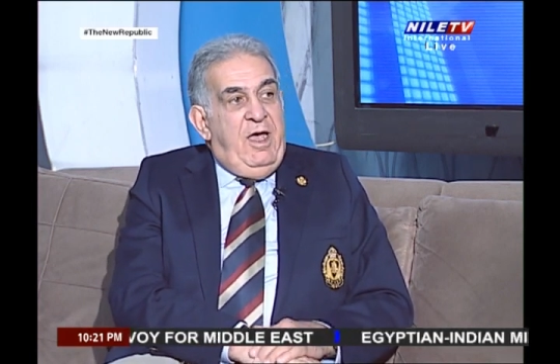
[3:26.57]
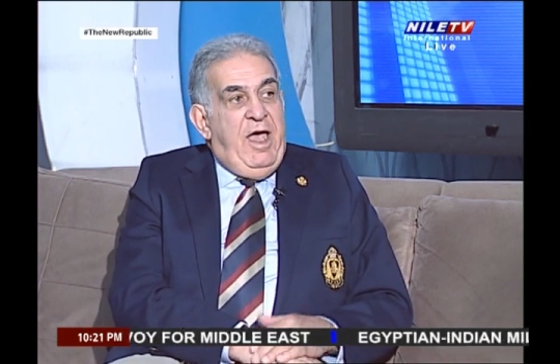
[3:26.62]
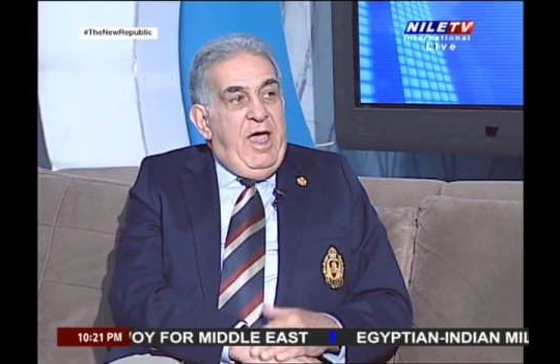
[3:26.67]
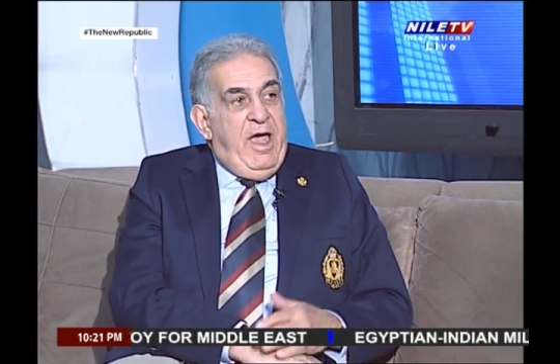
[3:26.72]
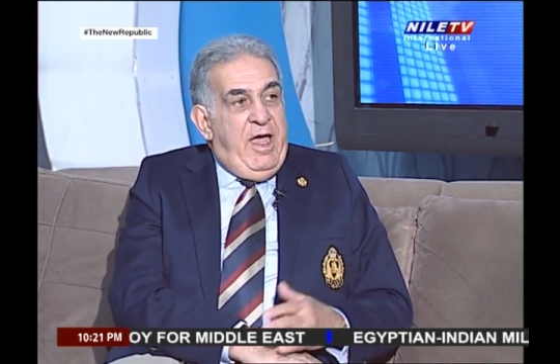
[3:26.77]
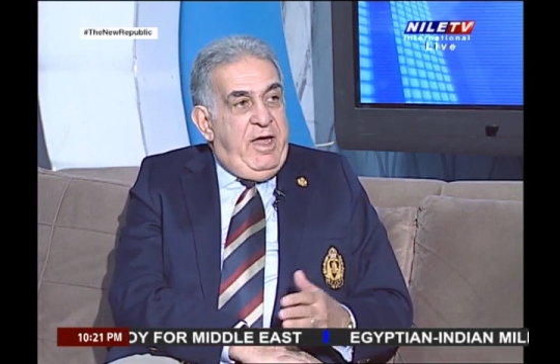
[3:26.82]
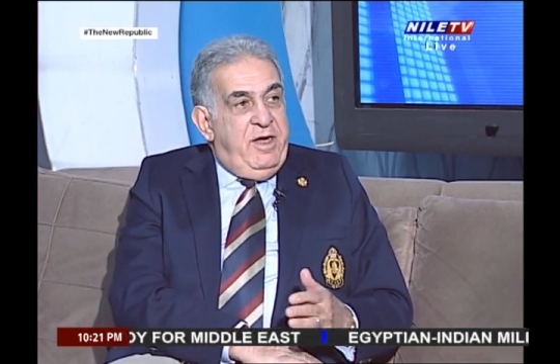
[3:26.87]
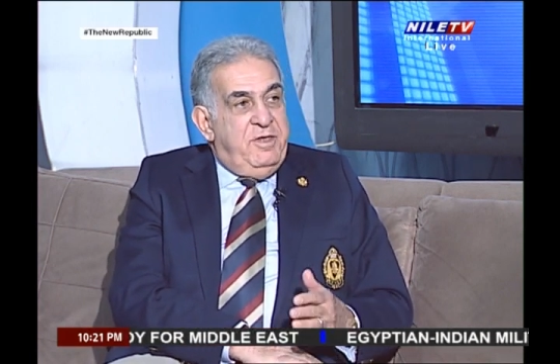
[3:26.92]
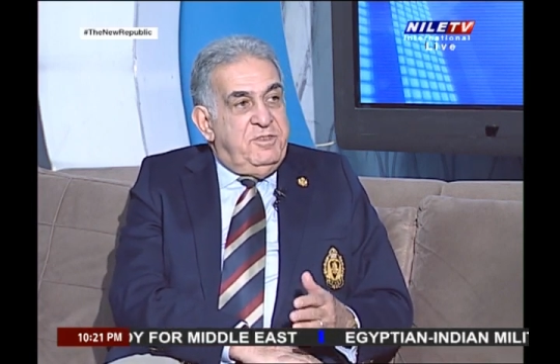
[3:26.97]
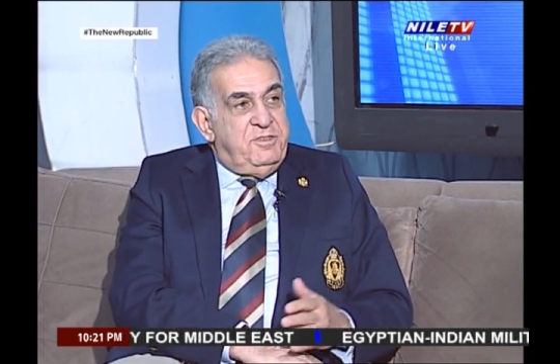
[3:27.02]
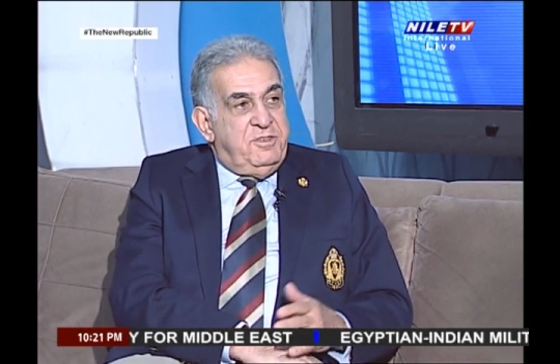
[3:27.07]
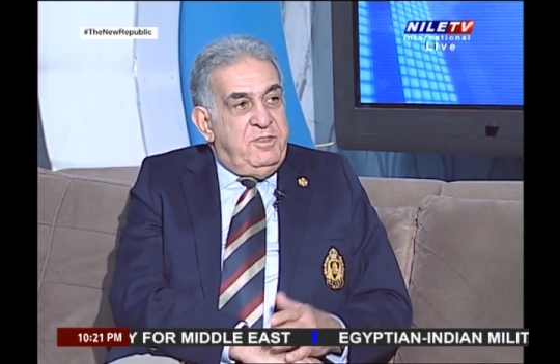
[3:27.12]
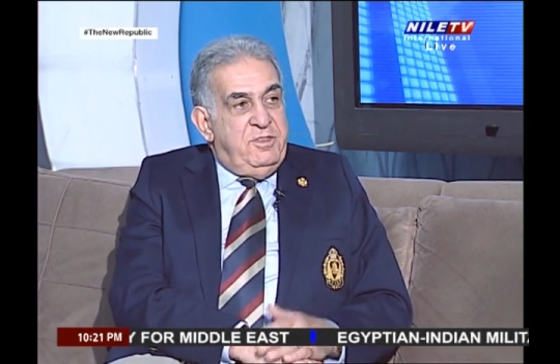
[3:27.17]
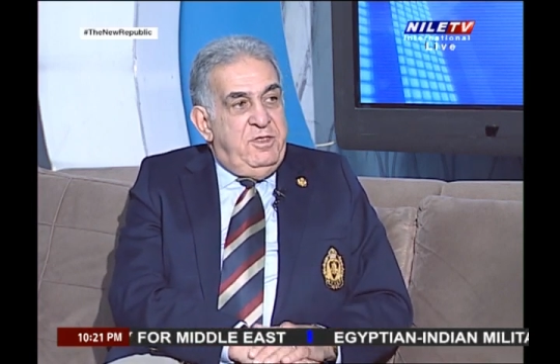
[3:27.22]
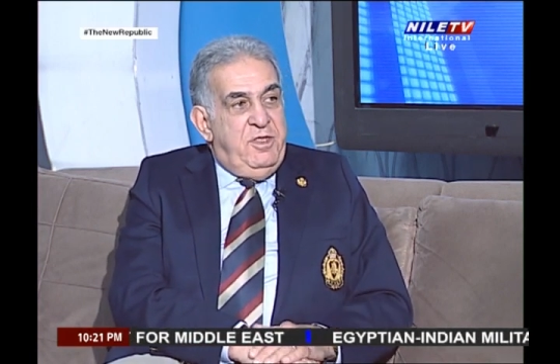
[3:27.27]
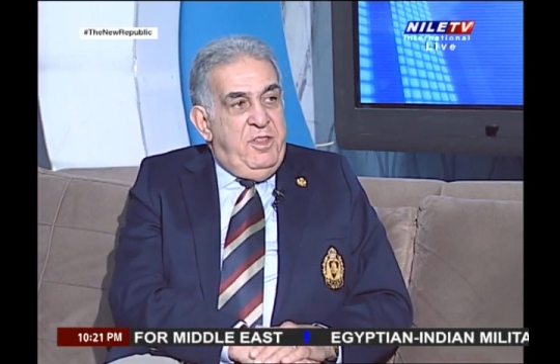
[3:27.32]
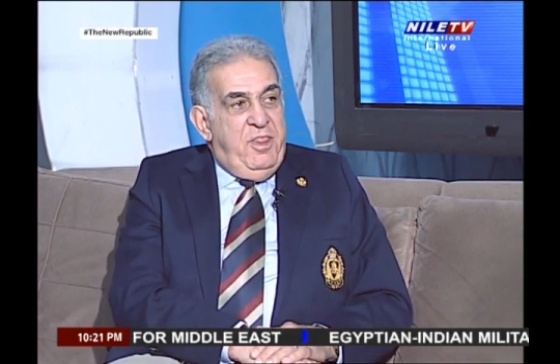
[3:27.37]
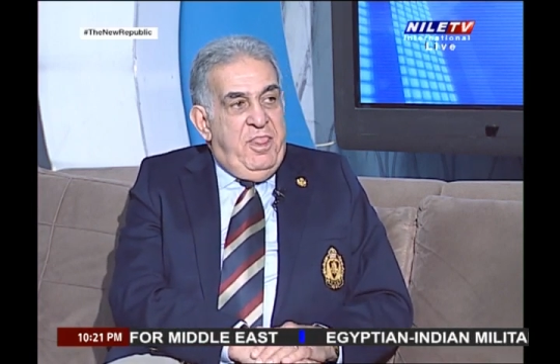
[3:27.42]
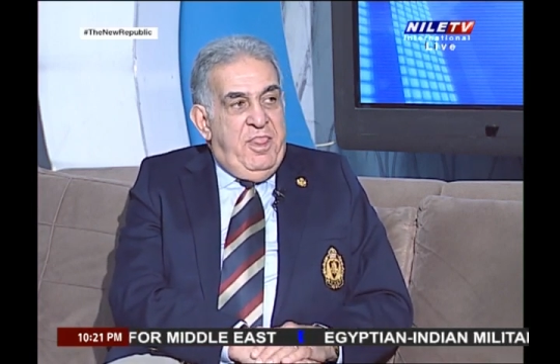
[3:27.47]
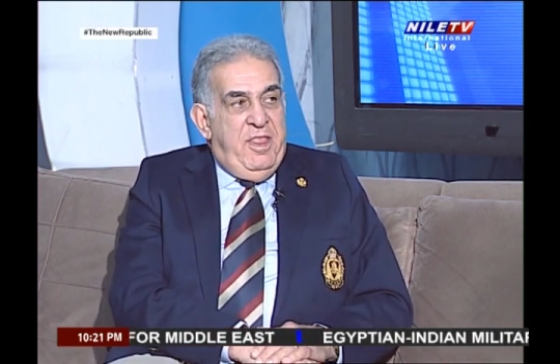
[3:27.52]
asked
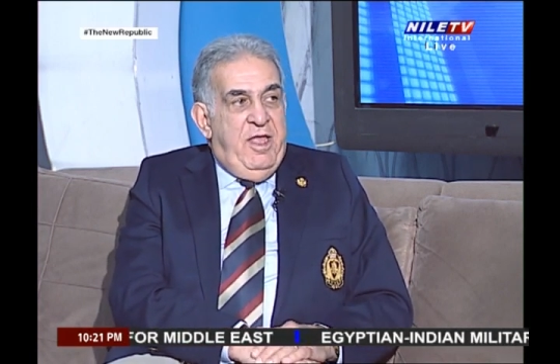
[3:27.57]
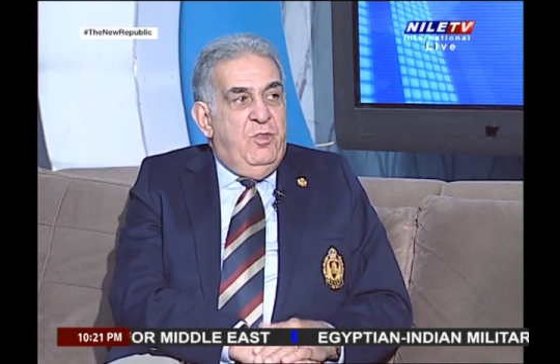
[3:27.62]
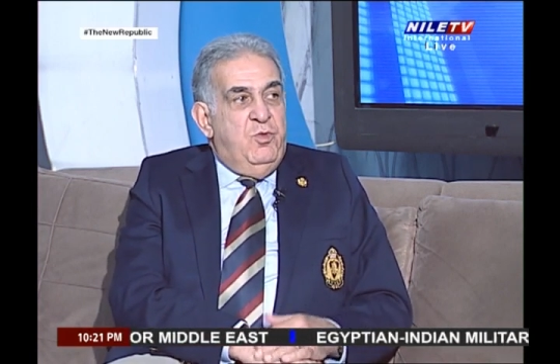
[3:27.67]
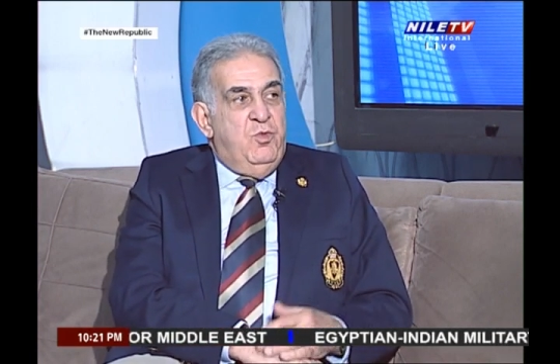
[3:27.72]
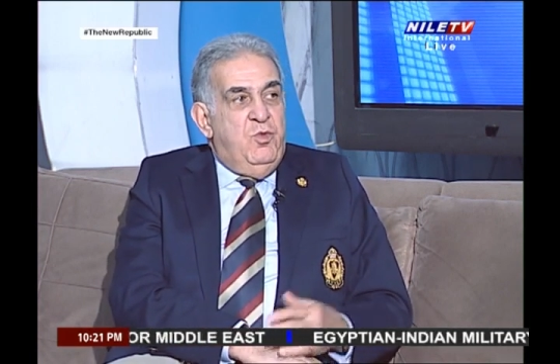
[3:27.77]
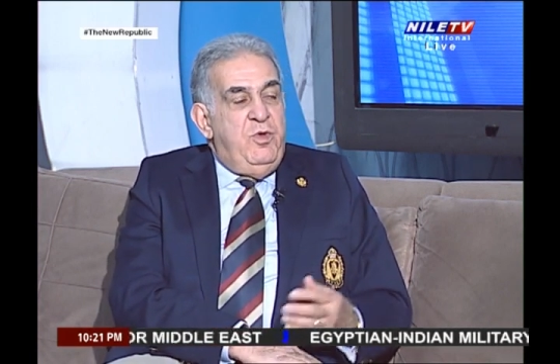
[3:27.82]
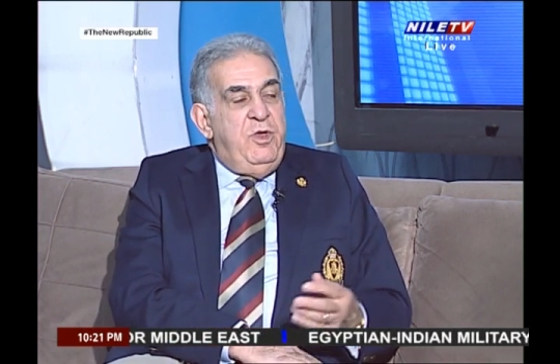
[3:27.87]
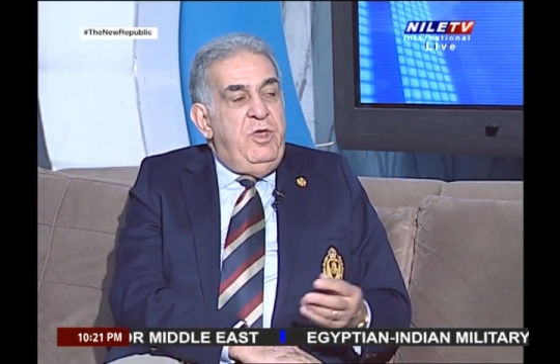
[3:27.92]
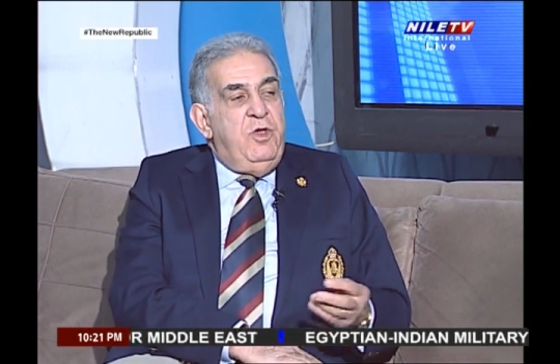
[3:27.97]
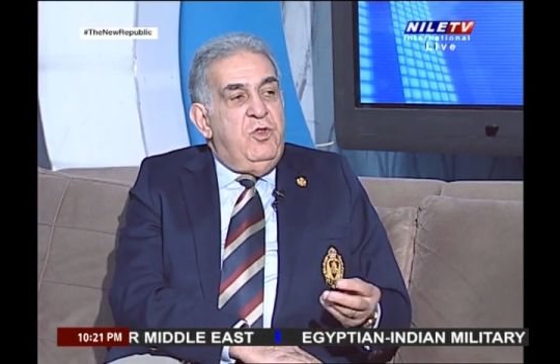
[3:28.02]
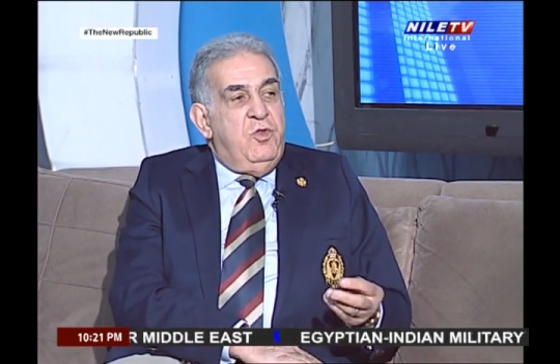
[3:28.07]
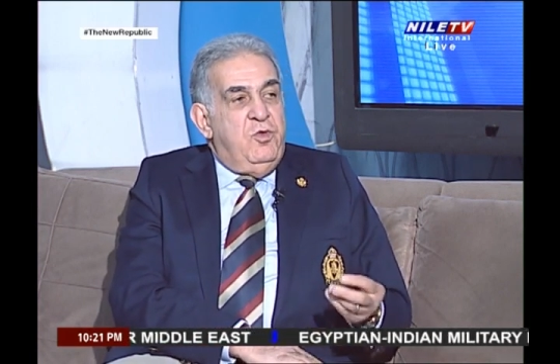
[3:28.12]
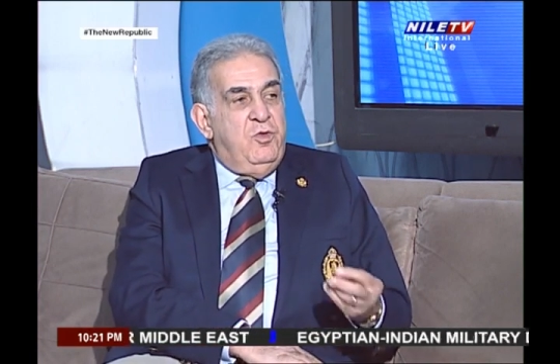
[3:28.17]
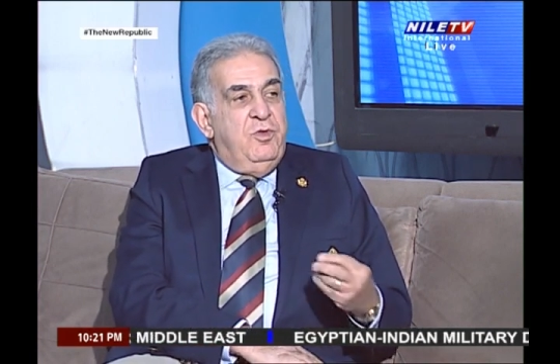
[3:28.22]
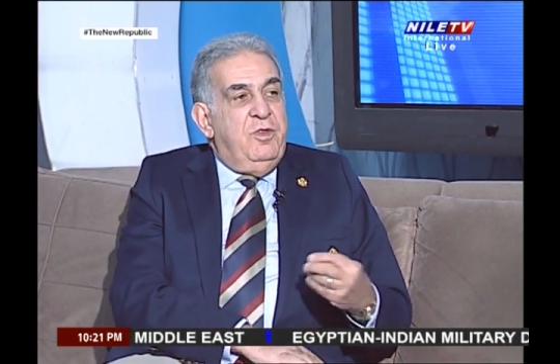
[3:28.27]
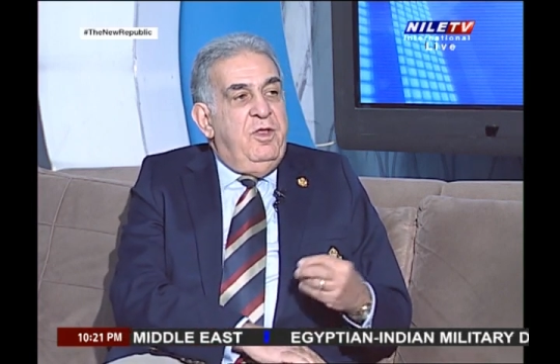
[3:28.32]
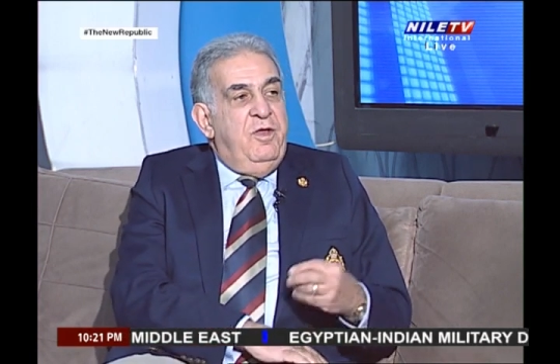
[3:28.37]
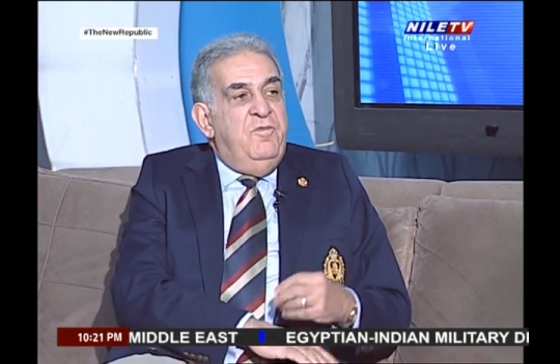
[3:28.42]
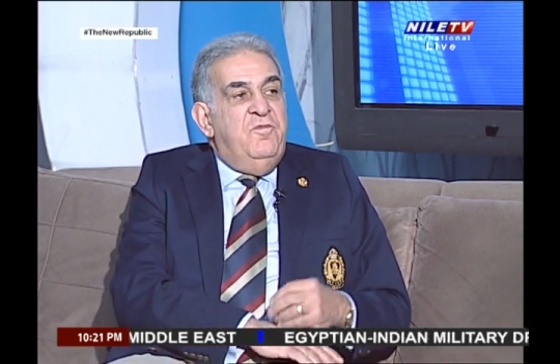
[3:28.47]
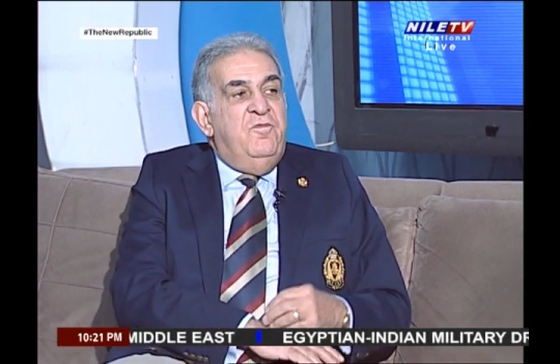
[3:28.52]
that we
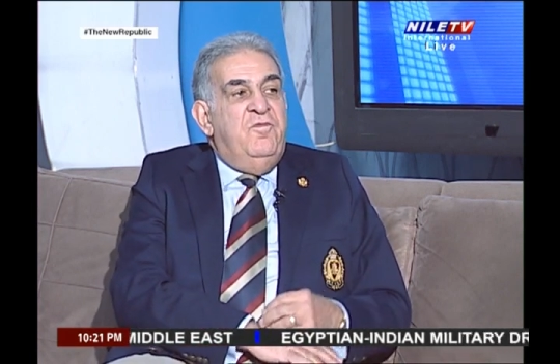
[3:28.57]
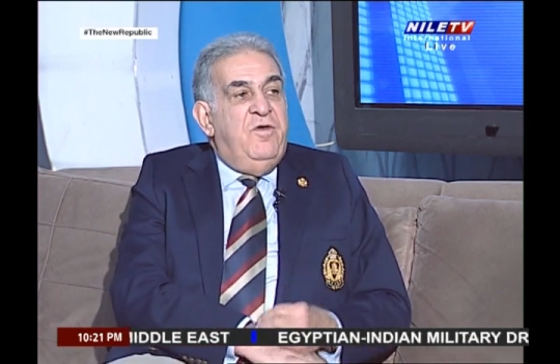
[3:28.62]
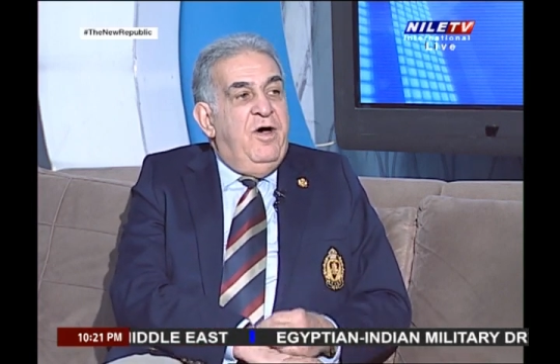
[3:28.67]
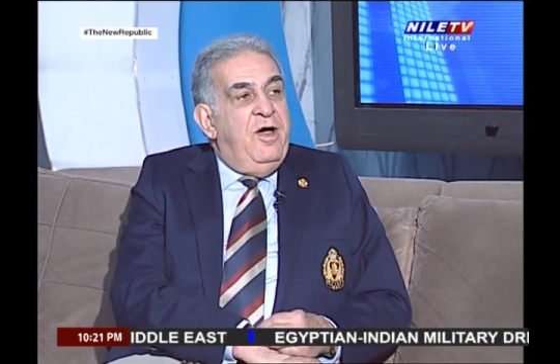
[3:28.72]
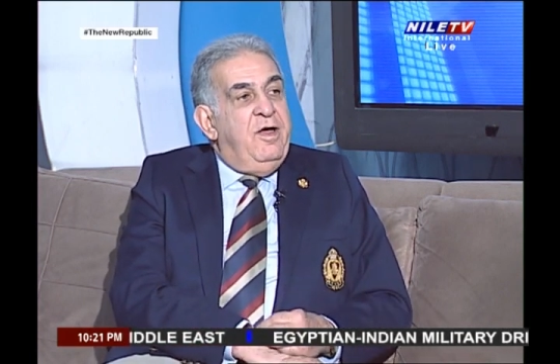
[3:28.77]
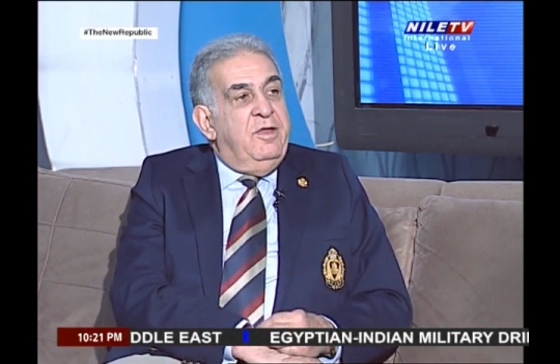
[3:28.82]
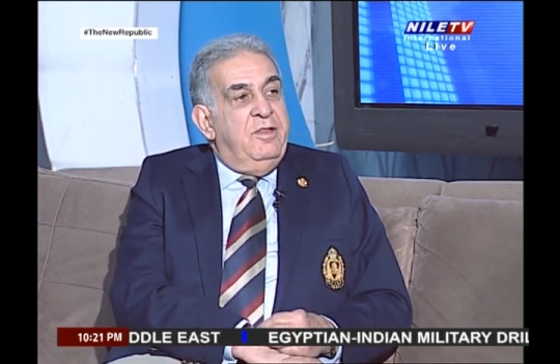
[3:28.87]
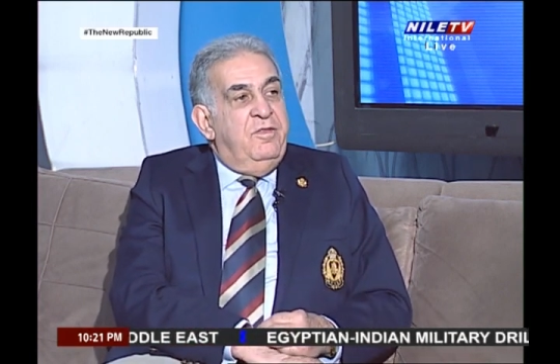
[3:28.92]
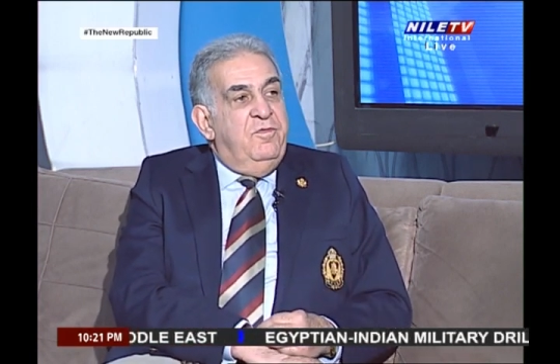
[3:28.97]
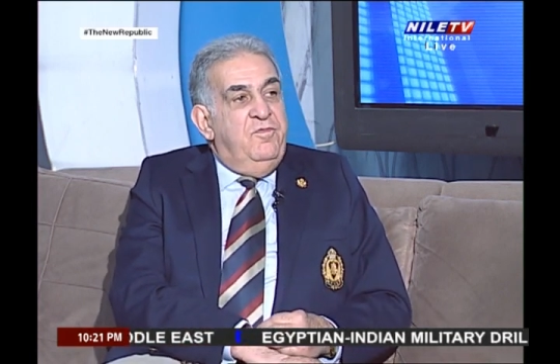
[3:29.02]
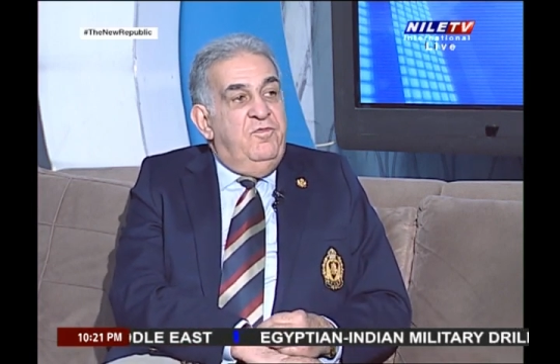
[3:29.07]
should invite